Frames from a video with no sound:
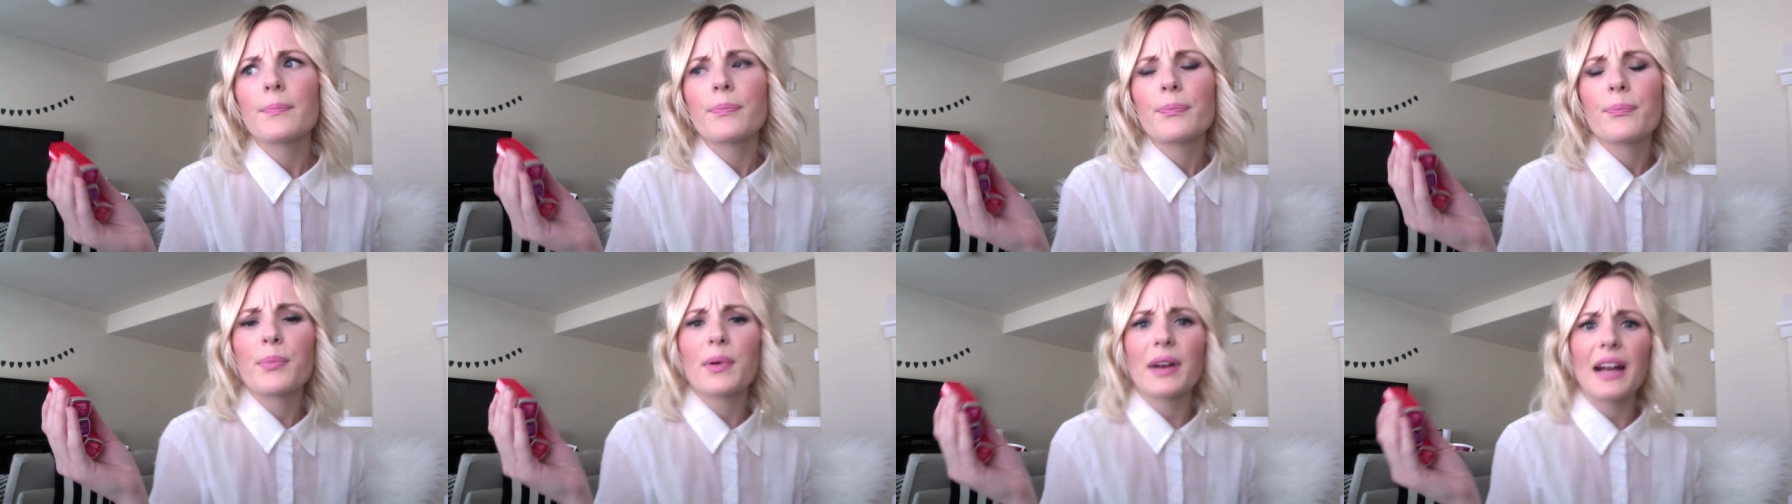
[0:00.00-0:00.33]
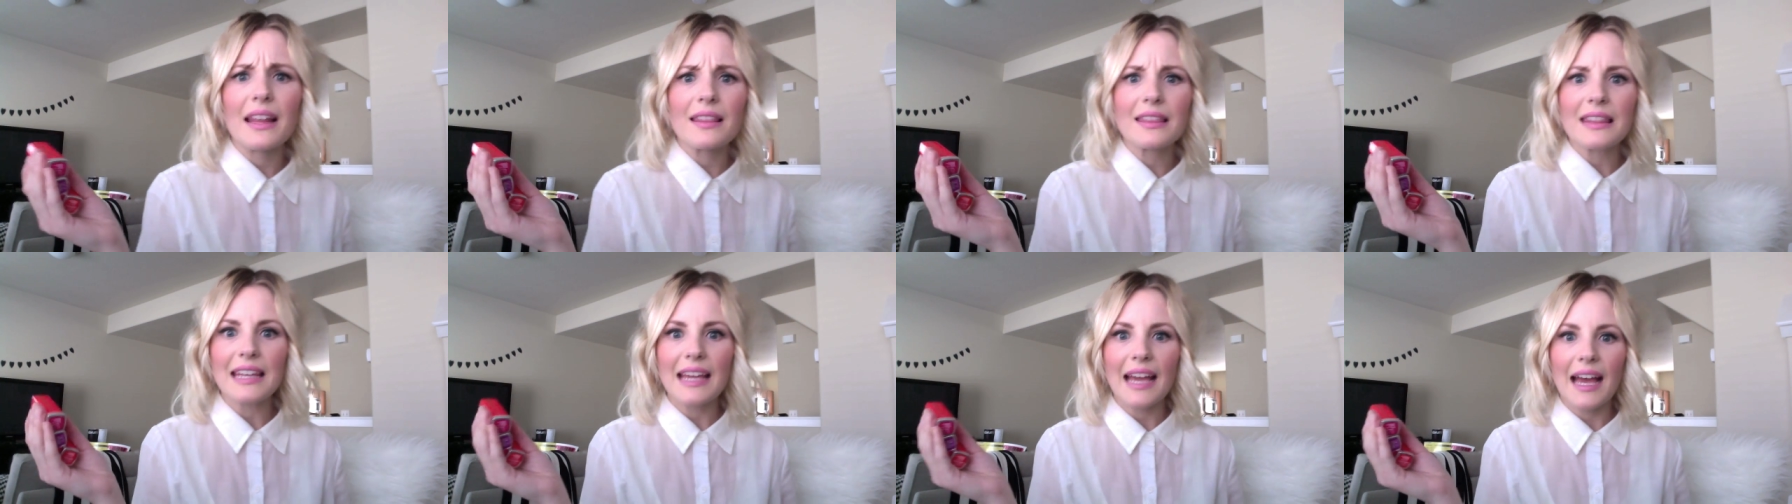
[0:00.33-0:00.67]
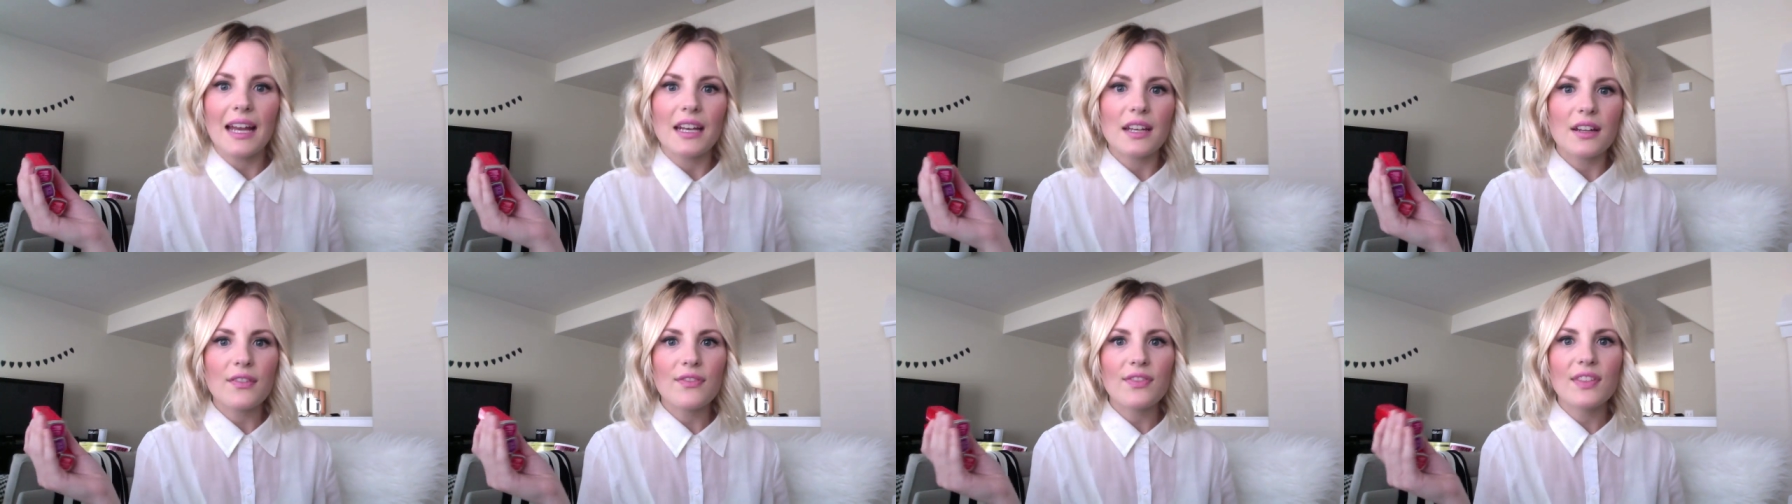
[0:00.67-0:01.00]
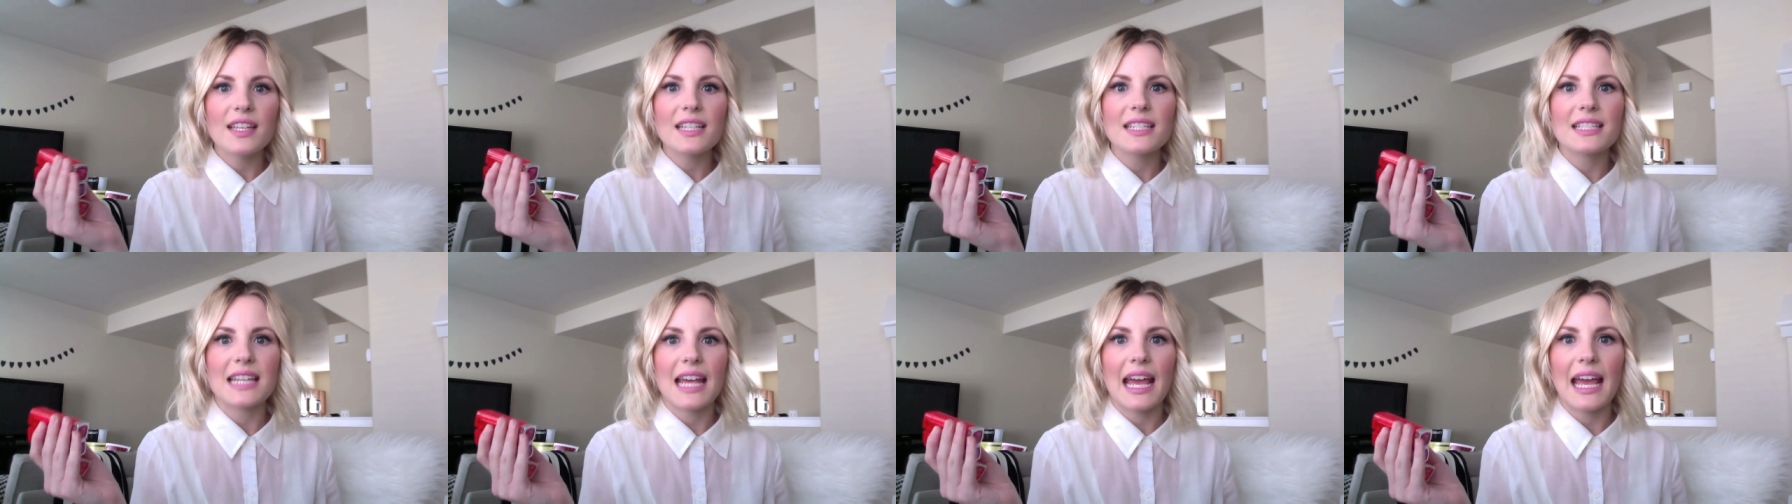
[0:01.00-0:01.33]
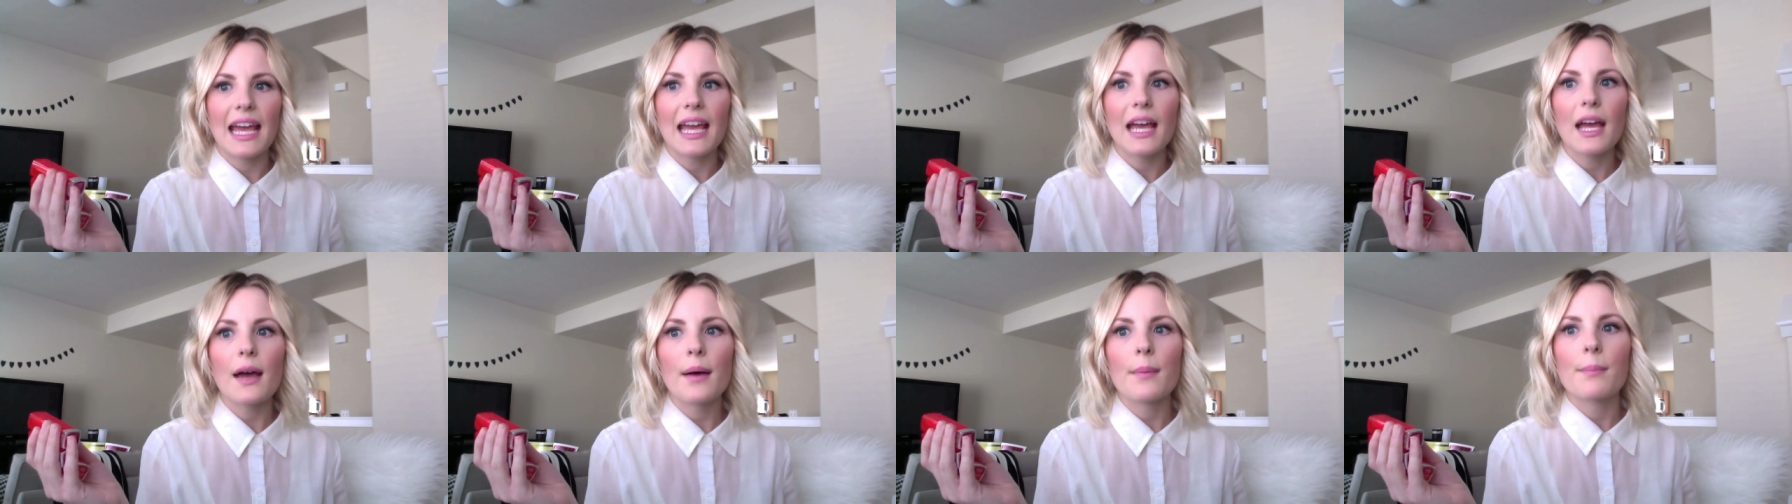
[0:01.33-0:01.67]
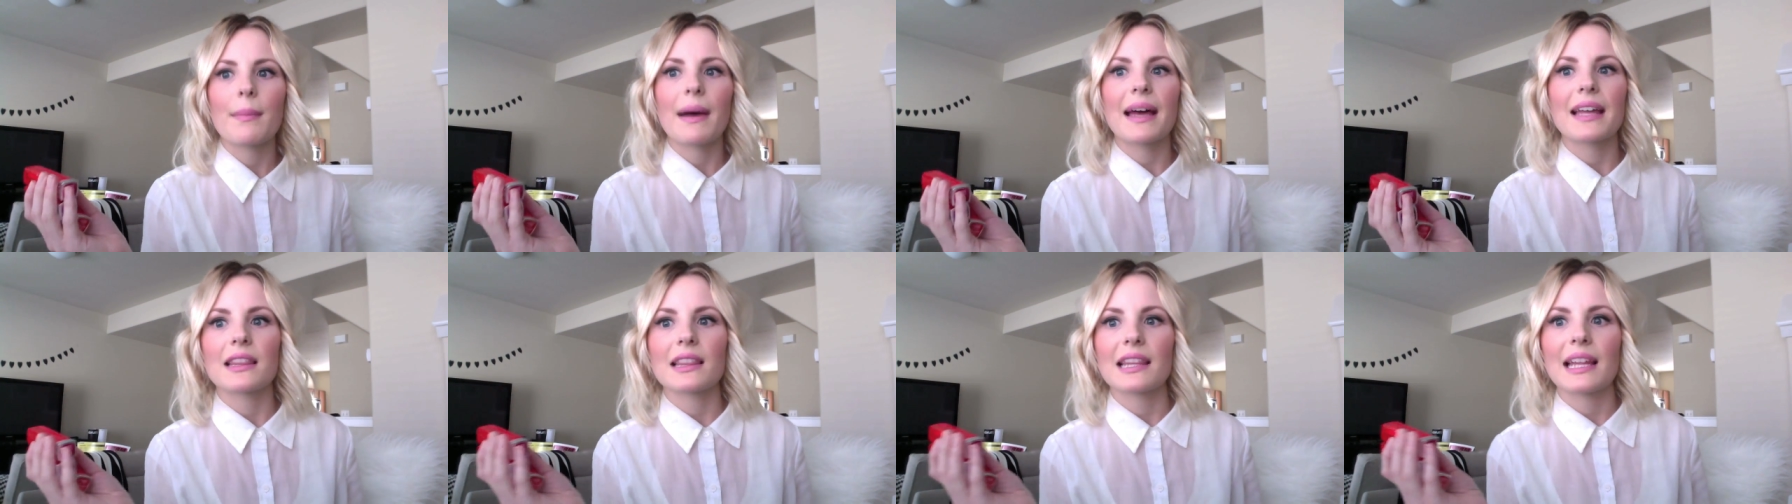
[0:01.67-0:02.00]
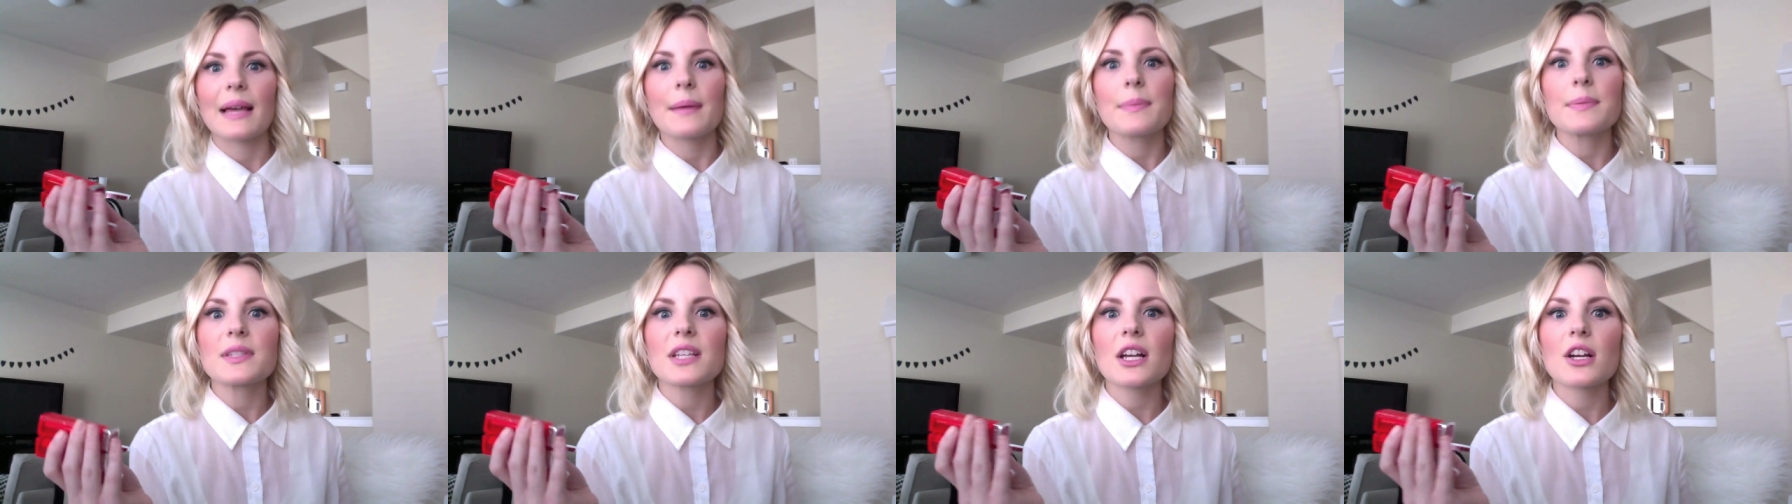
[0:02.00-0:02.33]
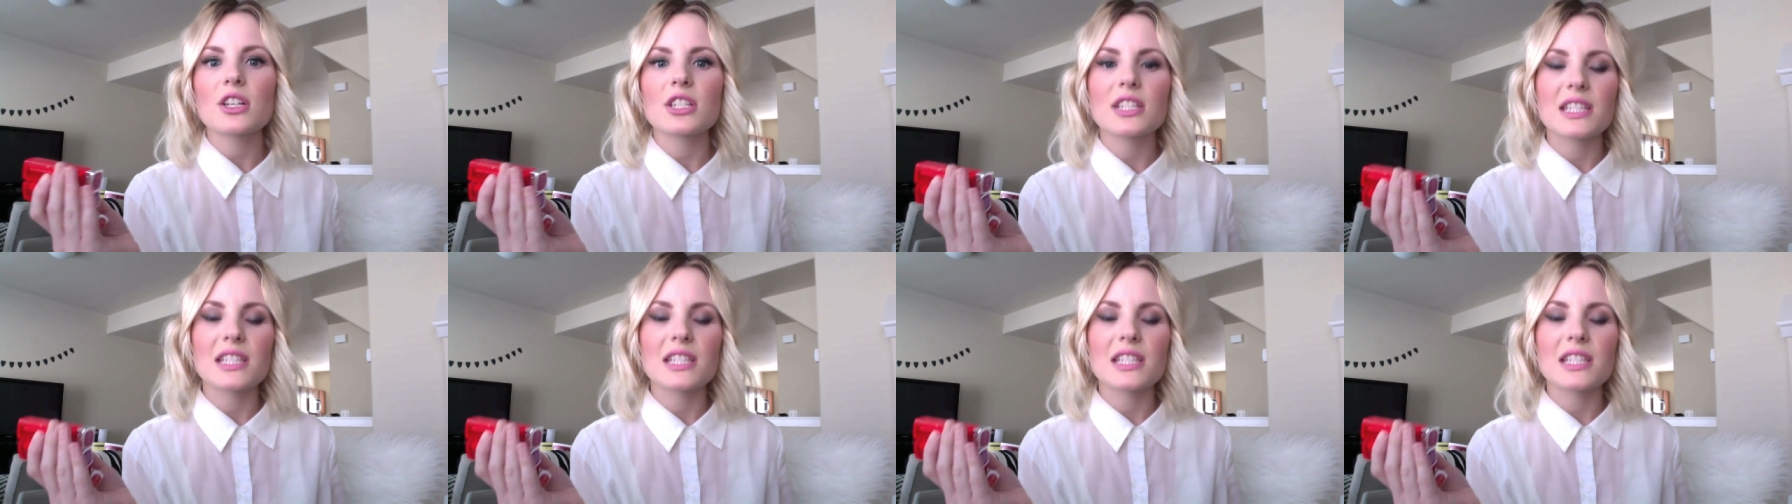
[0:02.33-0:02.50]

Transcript: But at the end of the day, my lips are